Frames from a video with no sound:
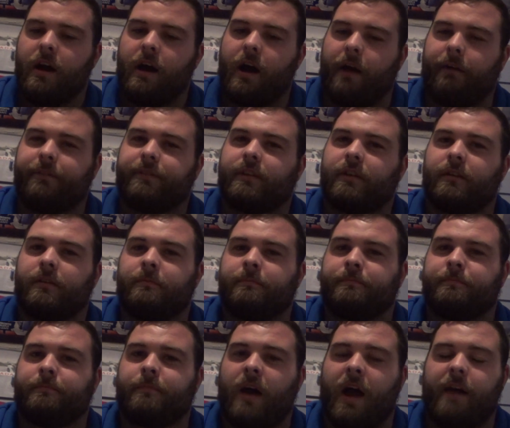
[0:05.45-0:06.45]
I
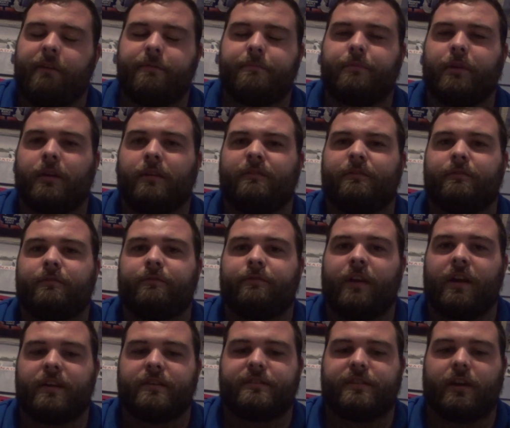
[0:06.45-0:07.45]
haven't played
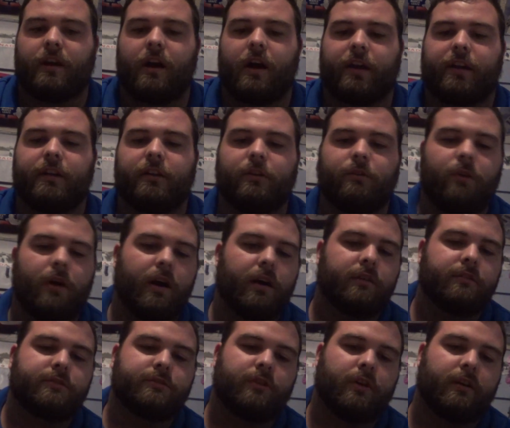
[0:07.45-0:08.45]
fantasy hockey in a
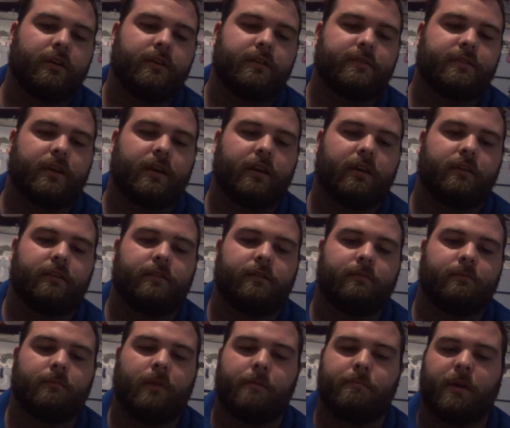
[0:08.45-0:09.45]
while, so I decided
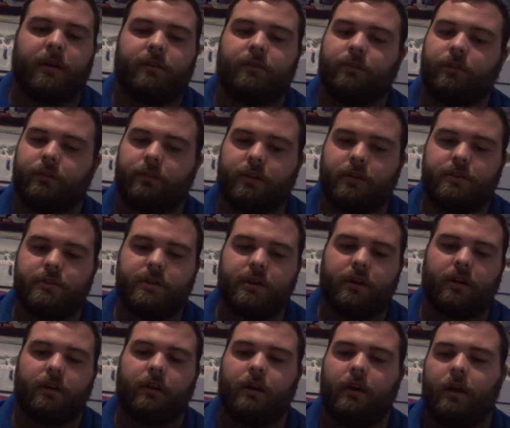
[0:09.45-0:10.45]
I might do it this
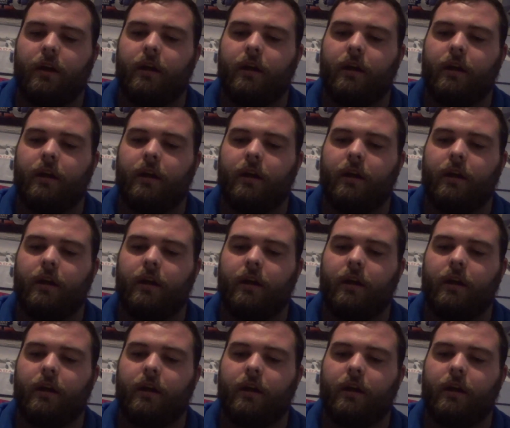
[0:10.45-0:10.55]
year.